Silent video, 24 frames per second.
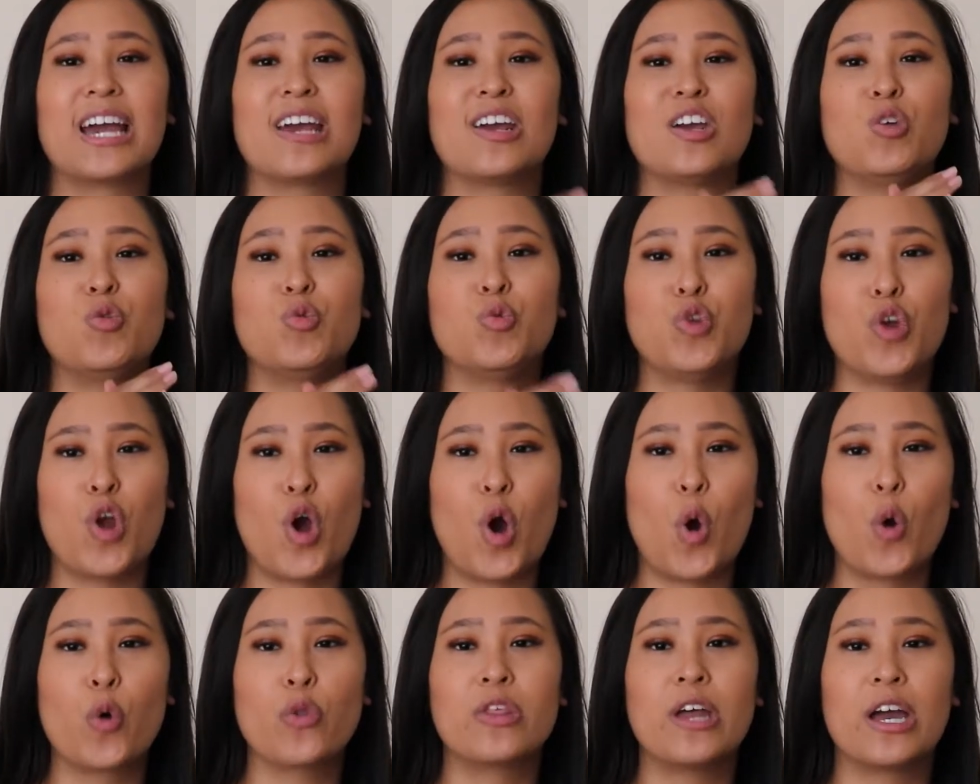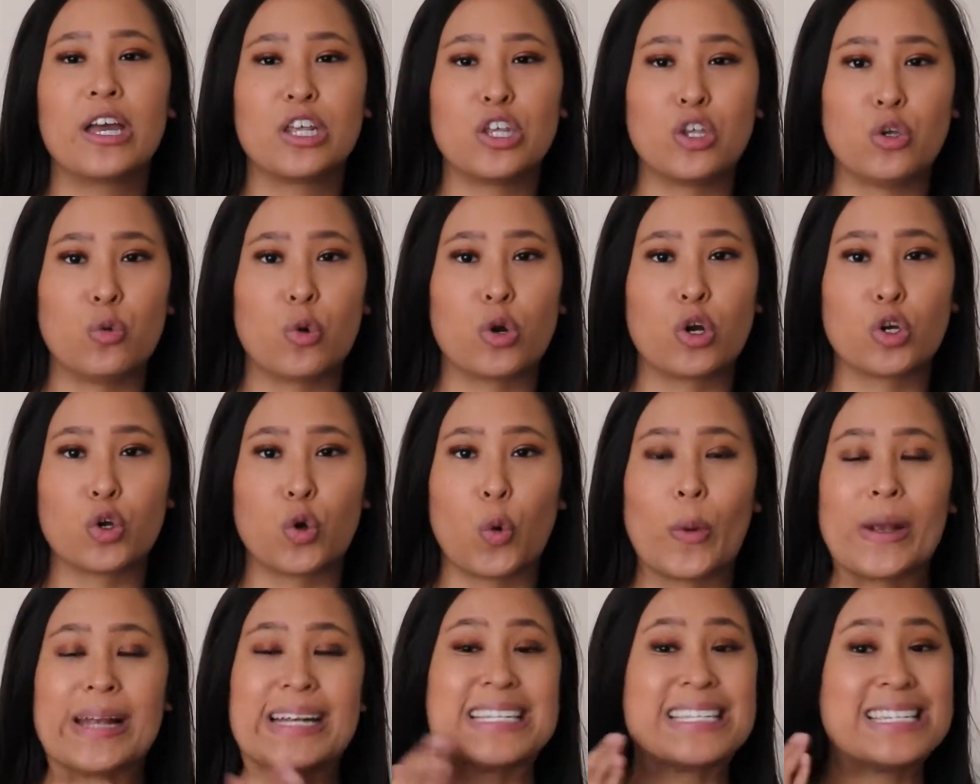that you know that you are
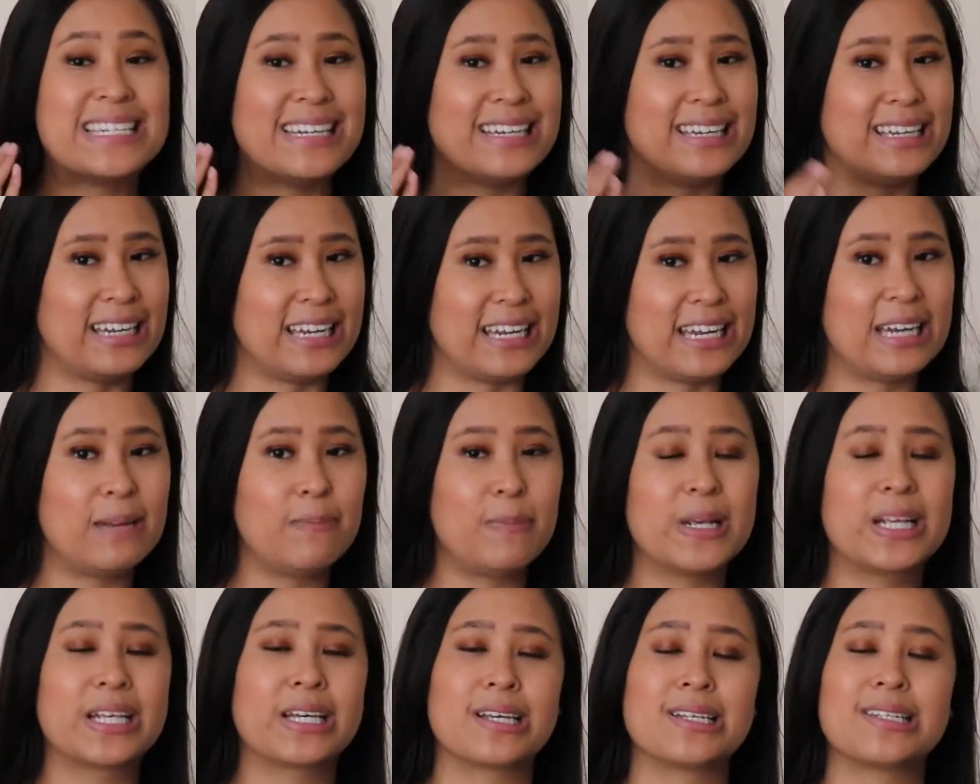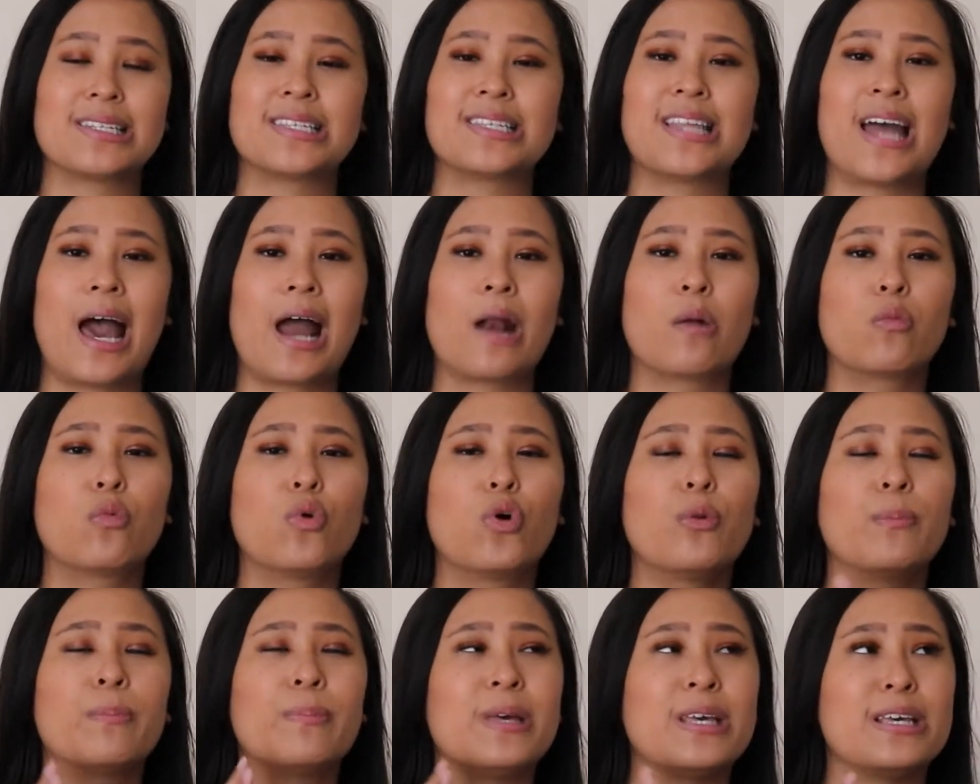going to need, because that
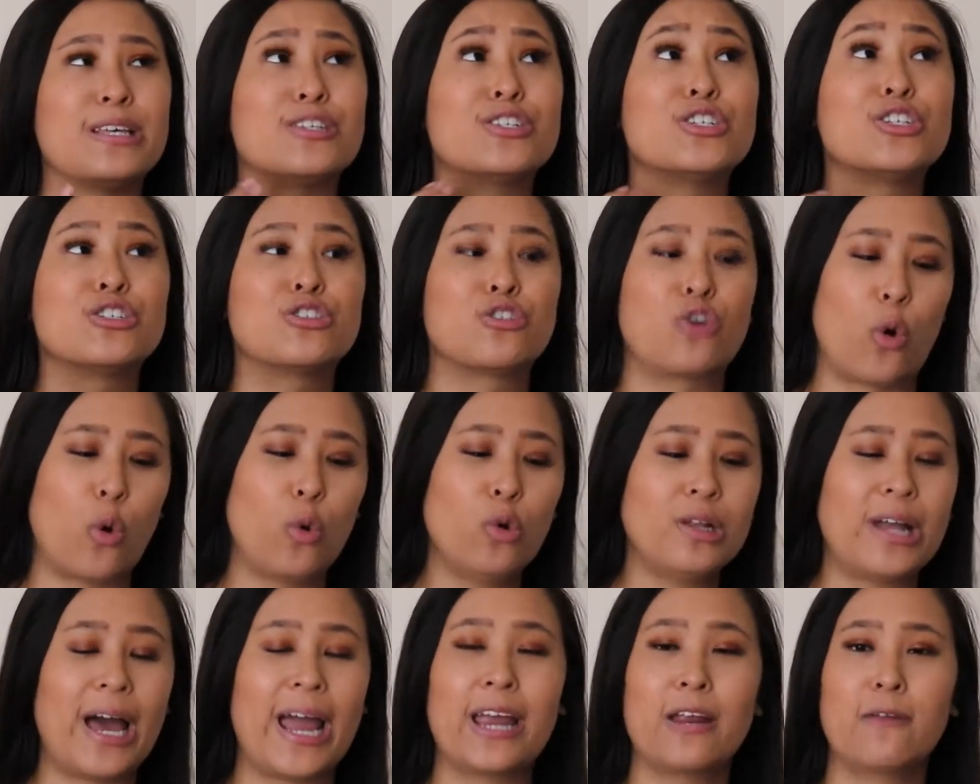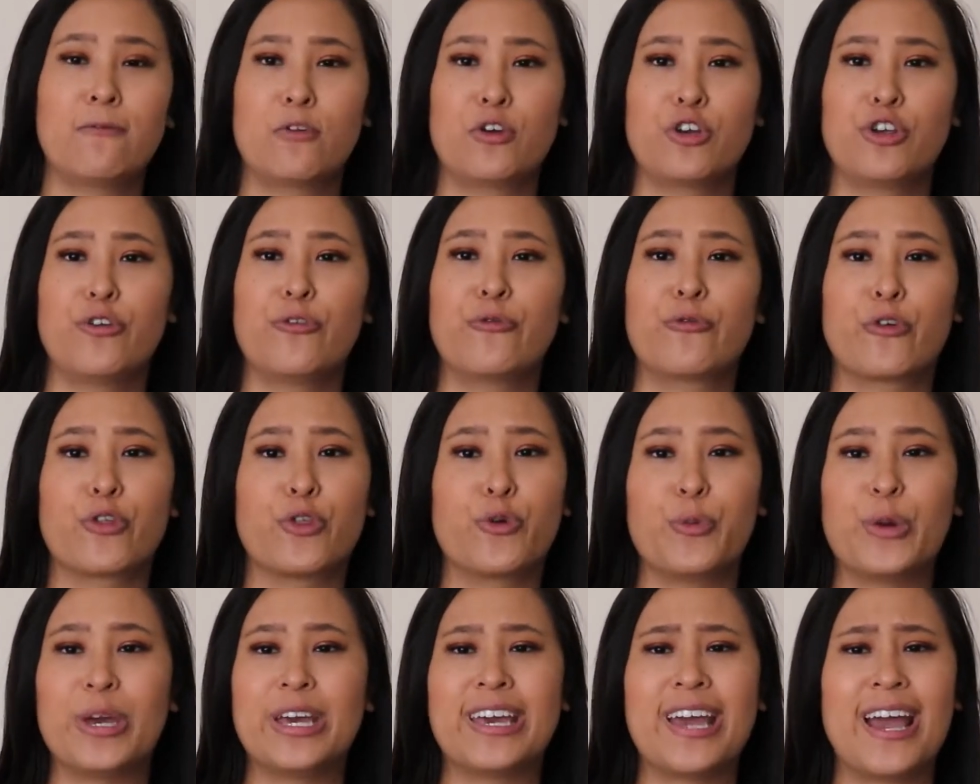will be so light for you for
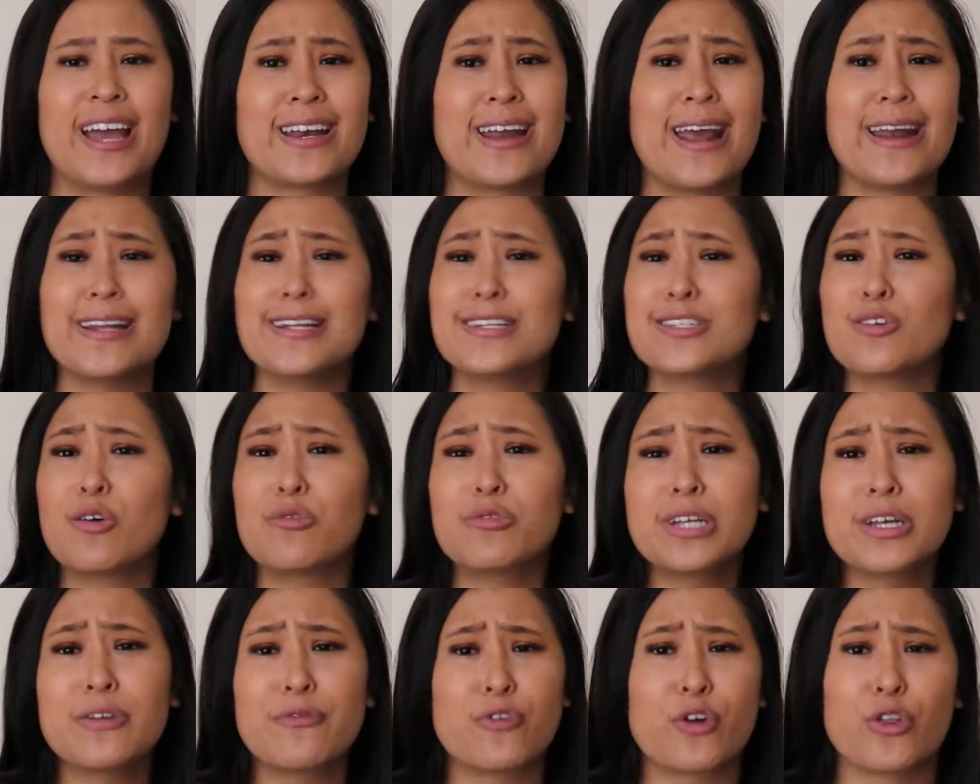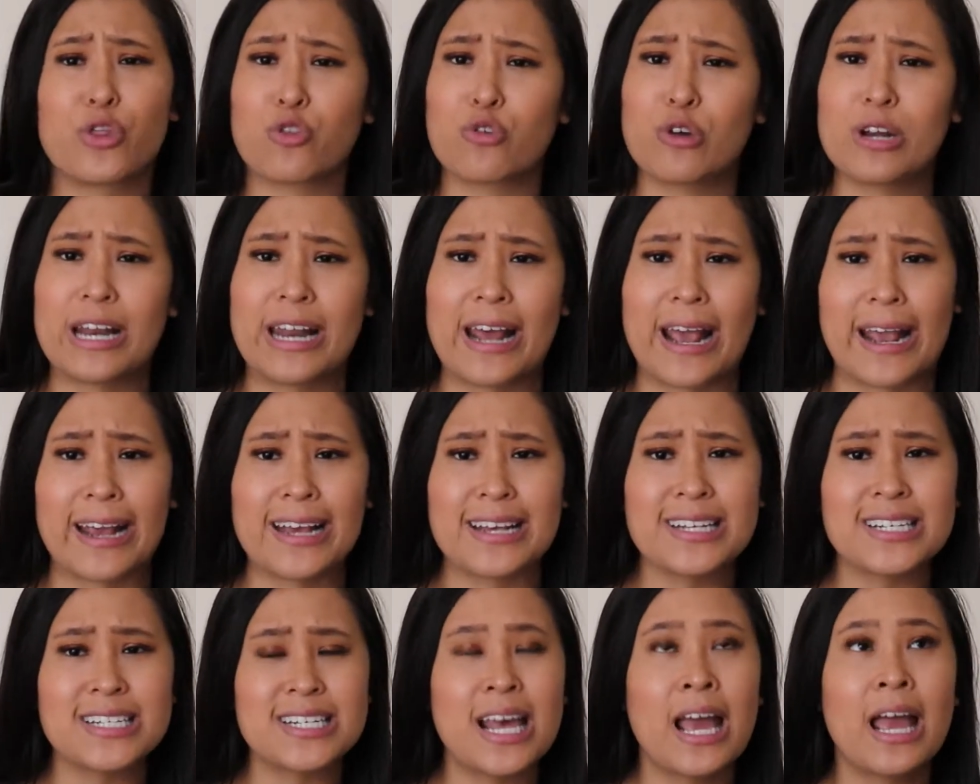the weekend, and it's only for 3
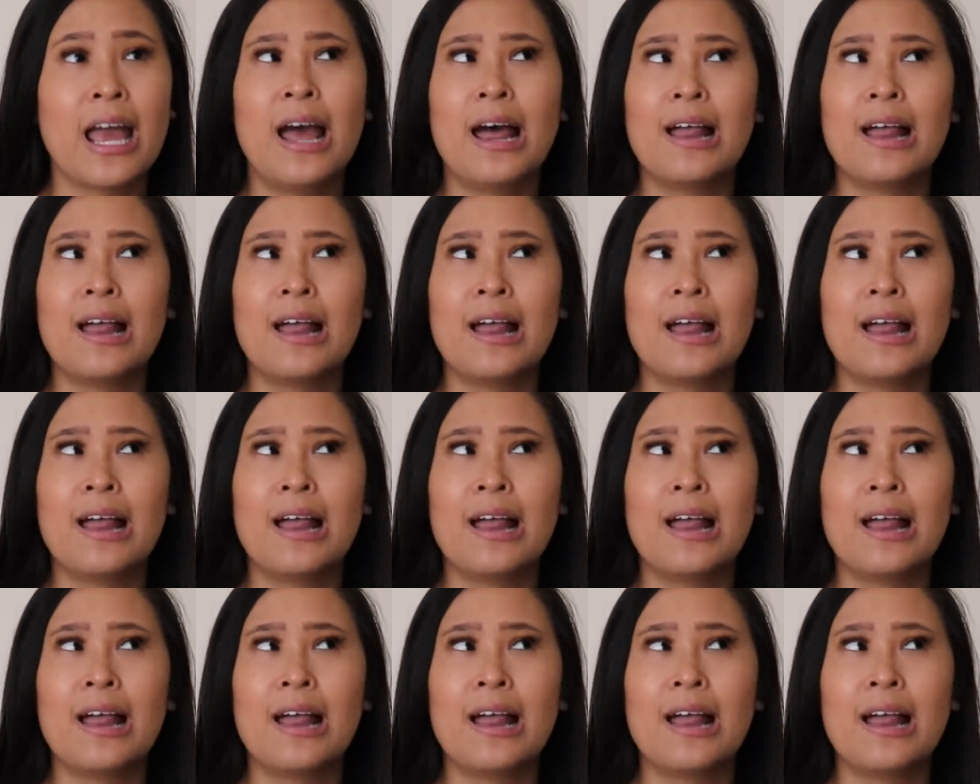days.